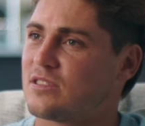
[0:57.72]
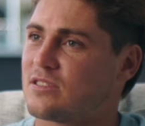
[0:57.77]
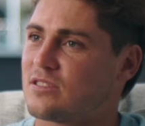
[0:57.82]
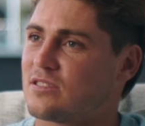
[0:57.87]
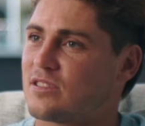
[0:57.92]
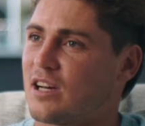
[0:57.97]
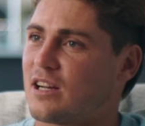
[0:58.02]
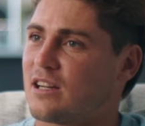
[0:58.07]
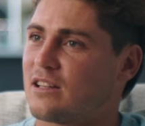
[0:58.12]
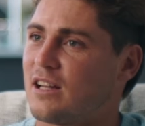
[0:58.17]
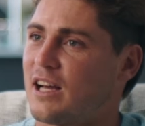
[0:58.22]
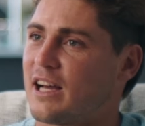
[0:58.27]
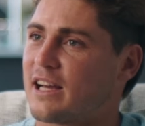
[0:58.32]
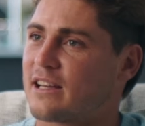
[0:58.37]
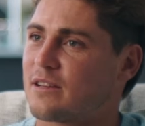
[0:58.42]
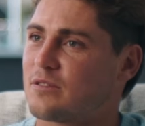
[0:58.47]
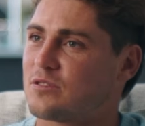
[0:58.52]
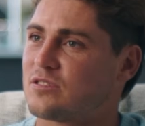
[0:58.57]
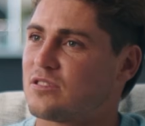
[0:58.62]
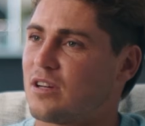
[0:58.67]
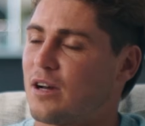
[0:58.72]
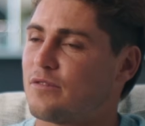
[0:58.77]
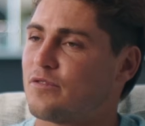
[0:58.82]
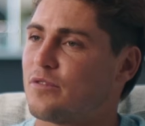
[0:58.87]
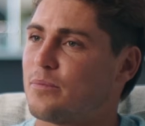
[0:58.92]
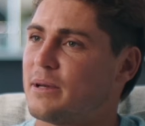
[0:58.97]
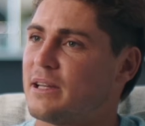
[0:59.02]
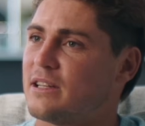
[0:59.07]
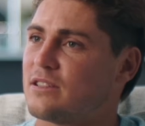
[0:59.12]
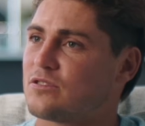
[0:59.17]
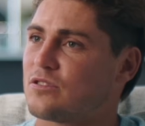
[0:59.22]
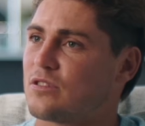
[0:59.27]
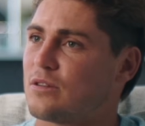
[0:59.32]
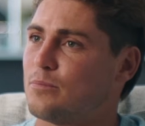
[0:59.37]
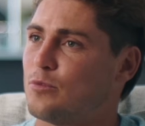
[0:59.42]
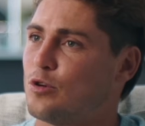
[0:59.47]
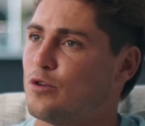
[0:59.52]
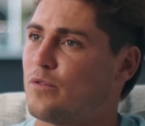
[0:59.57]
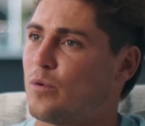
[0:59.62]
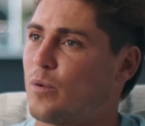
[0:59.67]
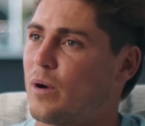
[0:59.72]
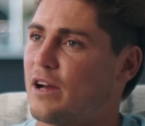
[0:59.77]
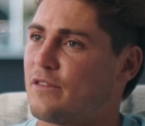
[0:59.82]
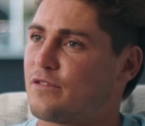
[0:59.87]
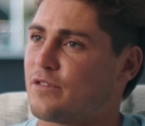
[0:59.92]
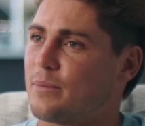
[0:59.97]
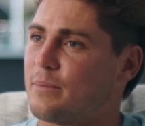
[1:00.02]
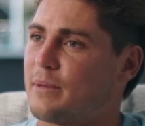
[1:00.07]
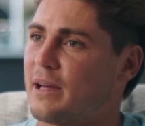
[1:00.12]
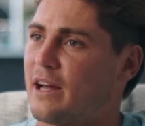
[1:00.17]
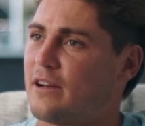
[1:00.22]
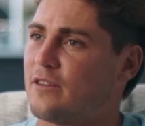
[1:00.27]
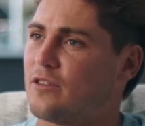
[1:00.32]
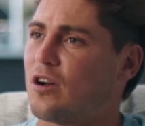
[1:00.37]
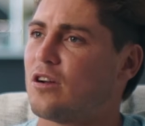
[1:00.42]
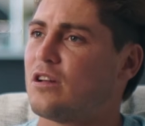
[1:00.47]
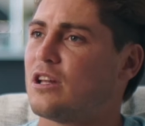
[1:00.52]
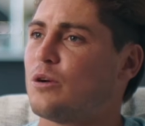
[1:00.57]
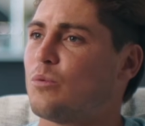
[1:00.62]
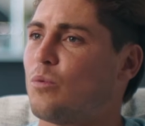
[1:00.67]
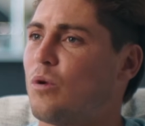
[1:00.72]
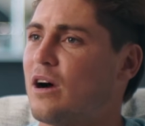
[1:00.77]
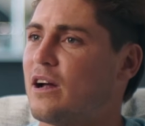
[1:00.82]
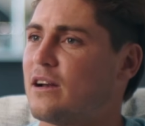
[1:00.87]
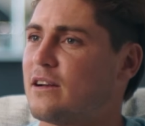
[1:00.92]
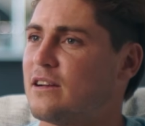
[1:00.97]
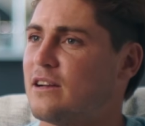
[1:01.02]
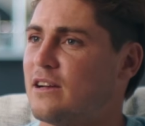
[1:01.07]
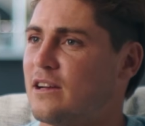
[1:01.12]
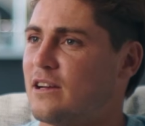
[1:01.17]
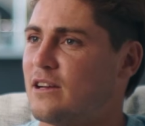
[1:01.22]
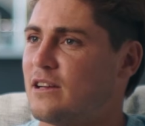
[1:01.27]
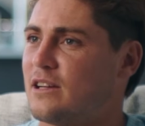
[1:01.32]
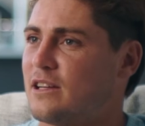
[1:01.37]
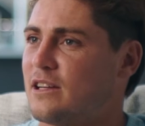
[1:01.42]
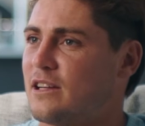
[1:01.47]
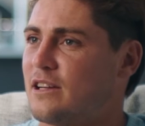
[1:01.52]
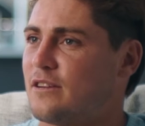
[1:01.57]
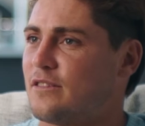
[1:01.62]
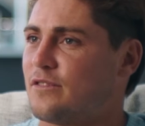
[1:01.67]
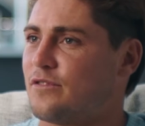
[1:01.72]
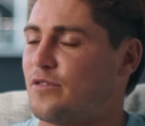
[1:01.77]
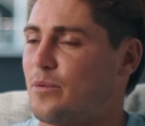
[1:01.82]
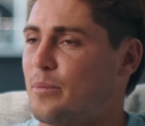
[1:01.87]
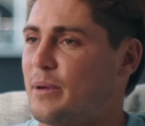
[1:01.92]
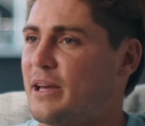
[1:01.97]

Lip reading: I decided like it was time for me to sort of move away from that, not only one, for